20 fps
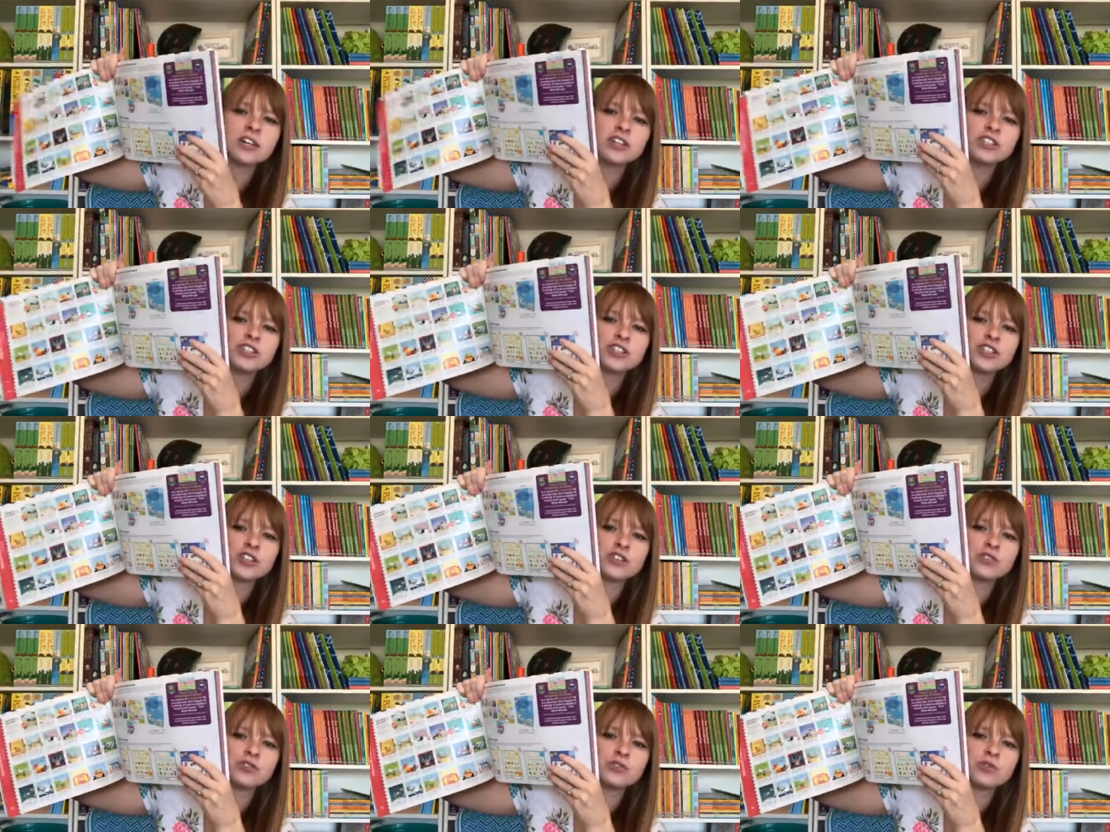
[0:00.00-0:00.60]

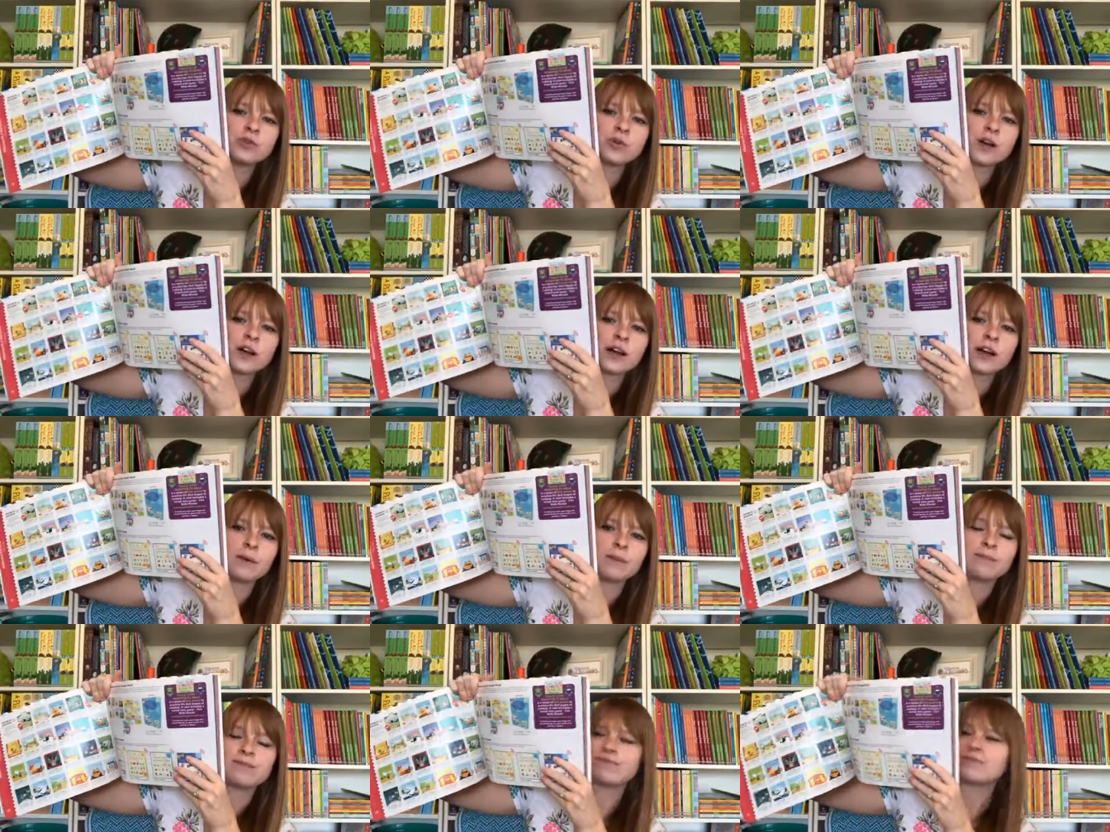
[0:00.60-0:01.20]
to
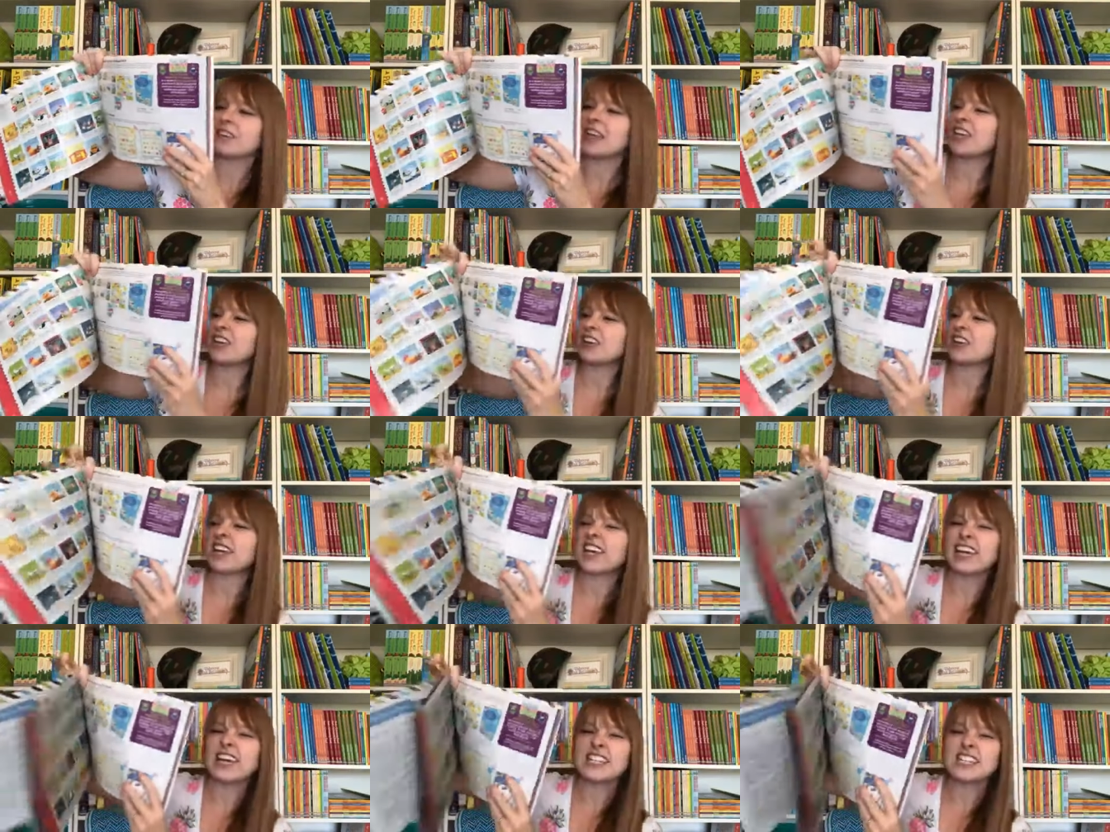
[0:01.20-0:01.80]
um, let your
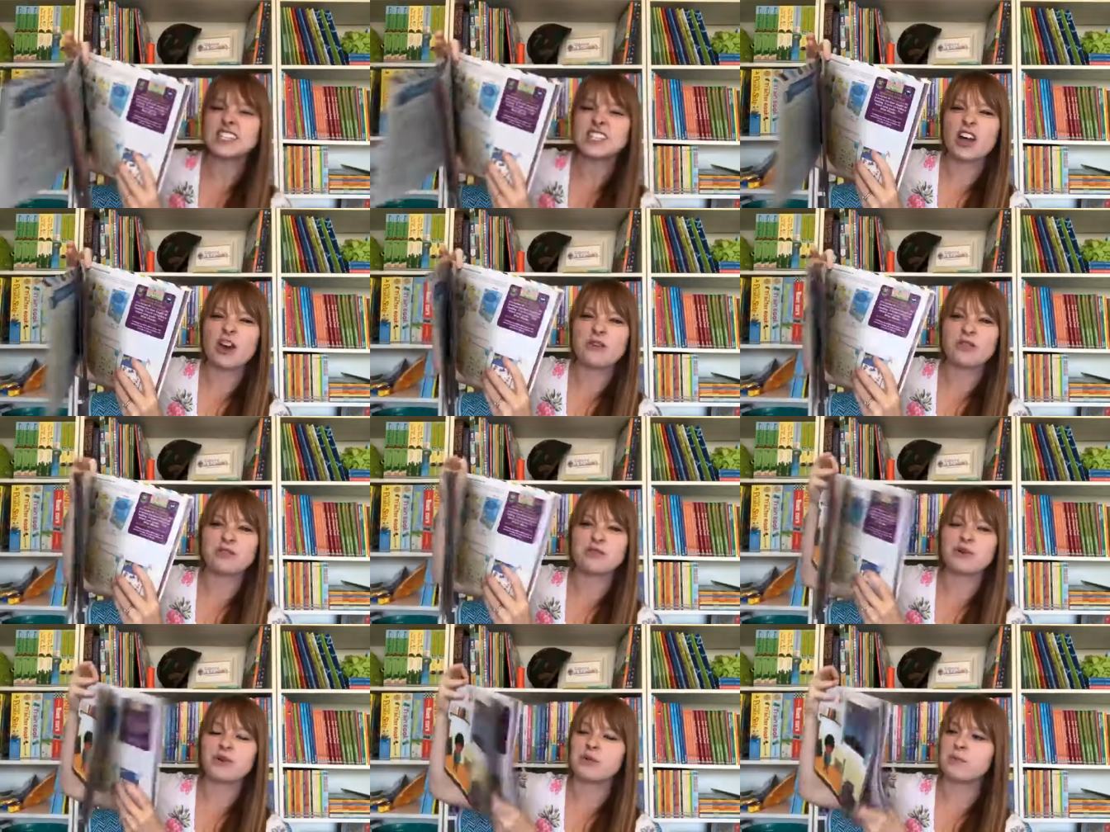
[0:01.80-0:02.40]
kids go
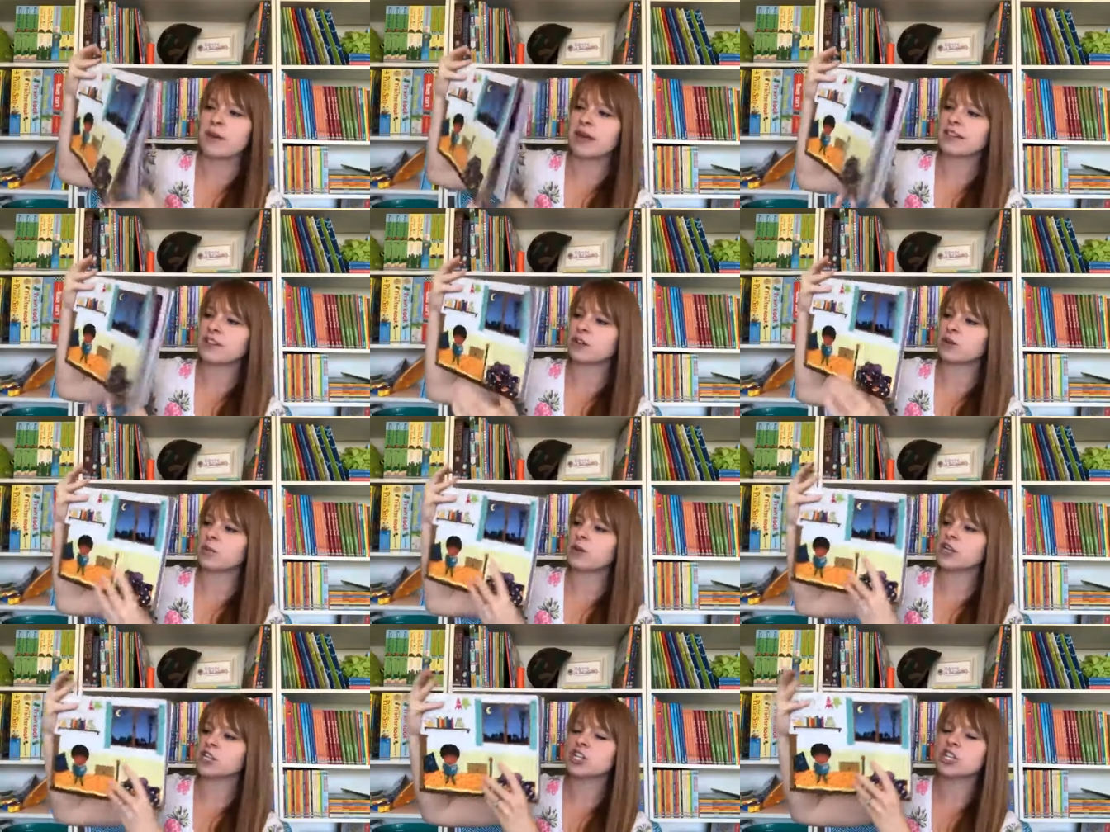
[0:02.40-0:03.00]
through and make their
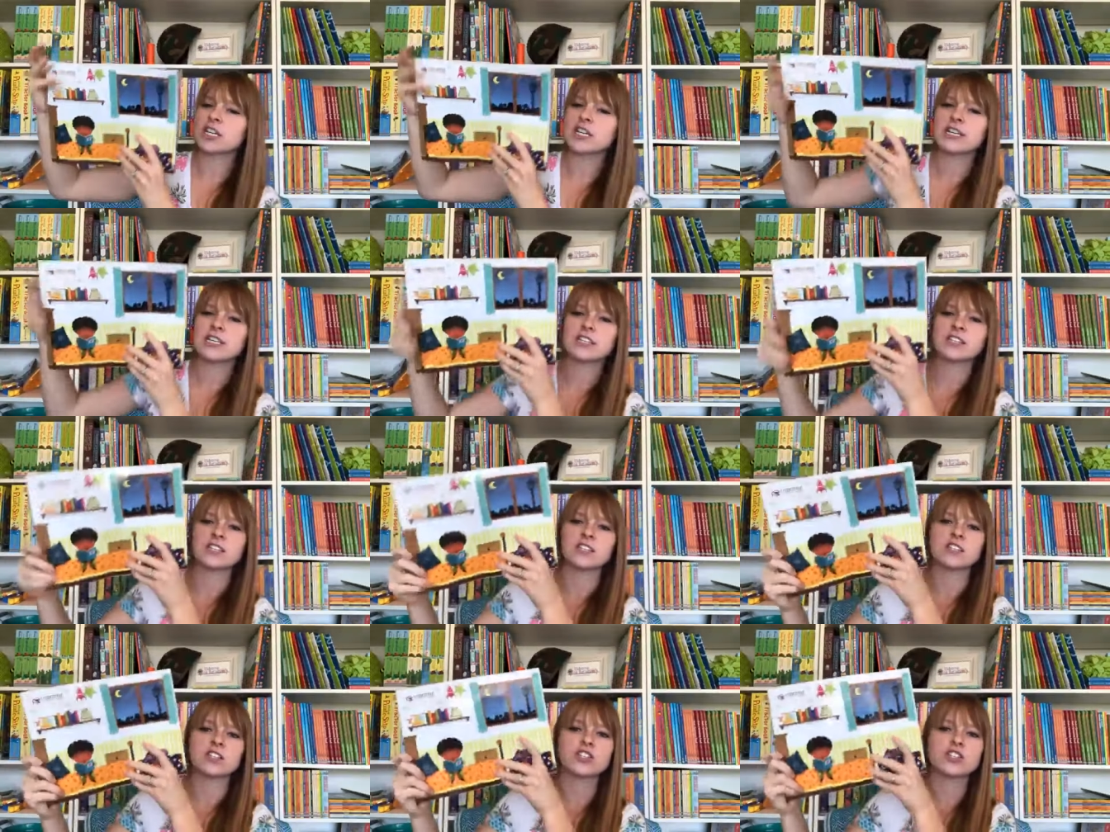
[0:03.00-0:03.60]
wish
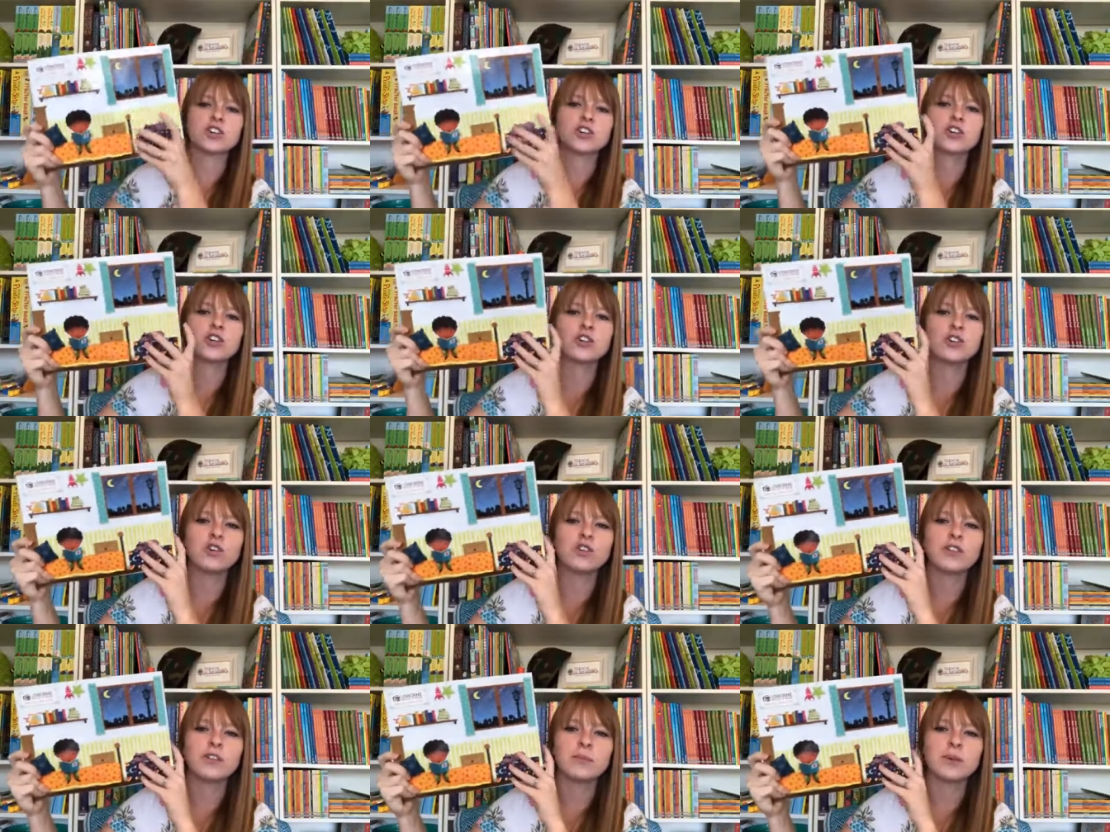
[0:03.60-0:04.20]
lists and
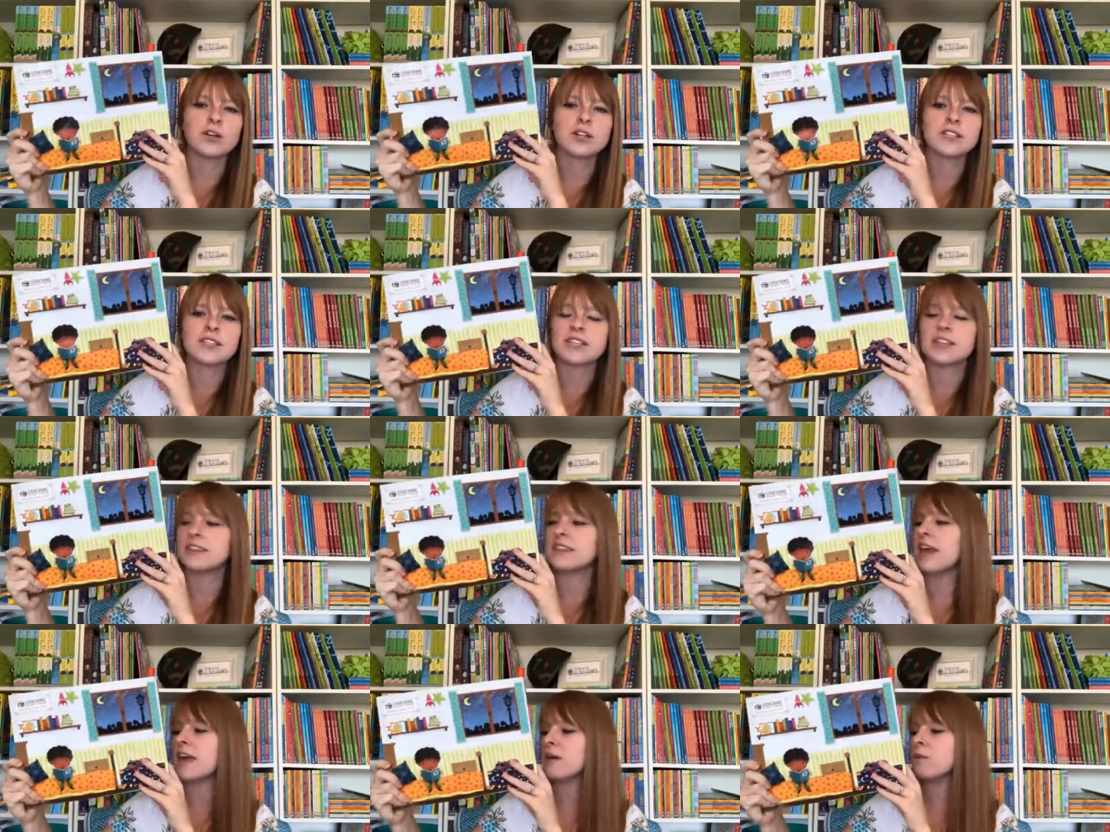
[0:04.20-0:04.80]
circle the books
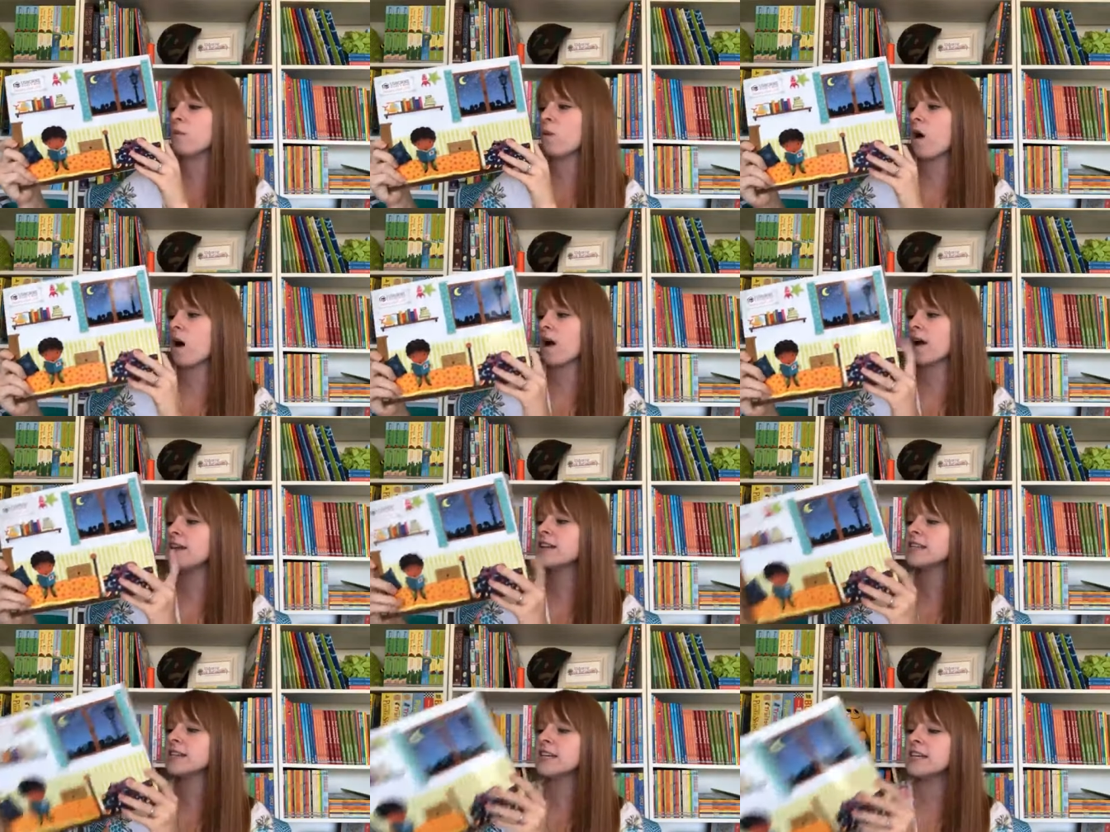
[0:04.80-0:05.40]
that they
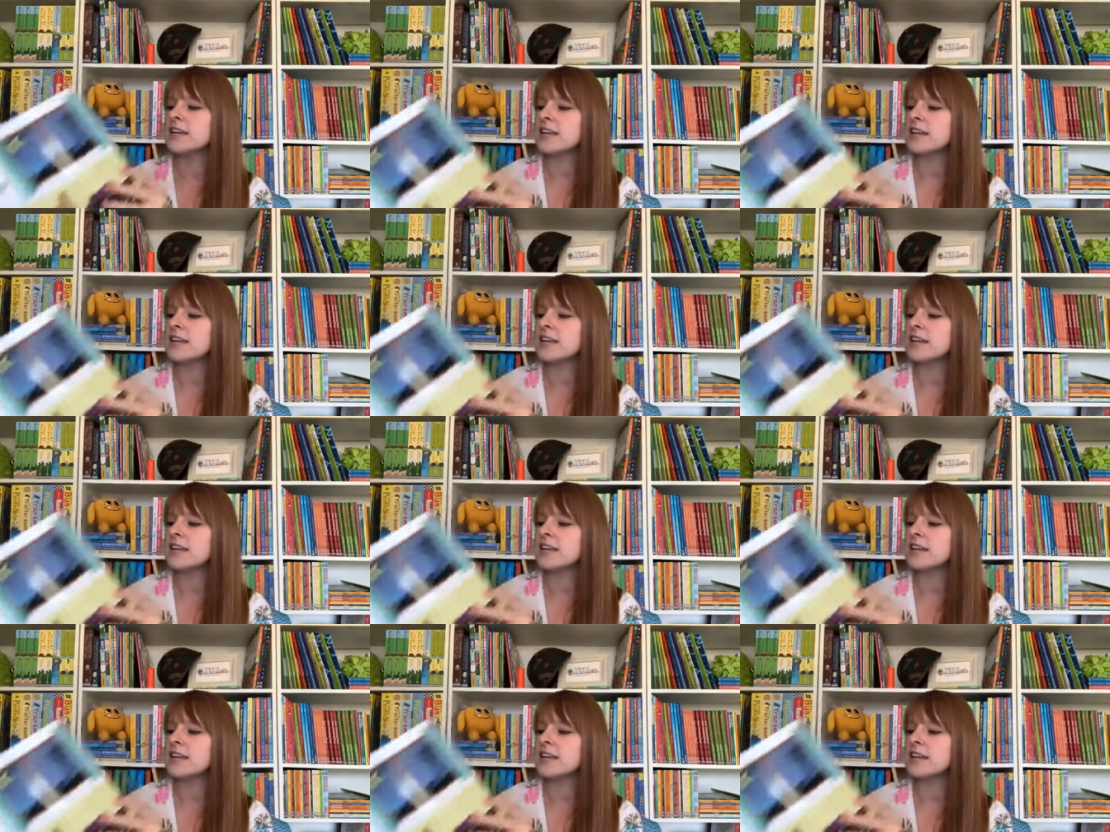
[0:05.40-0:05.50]
want.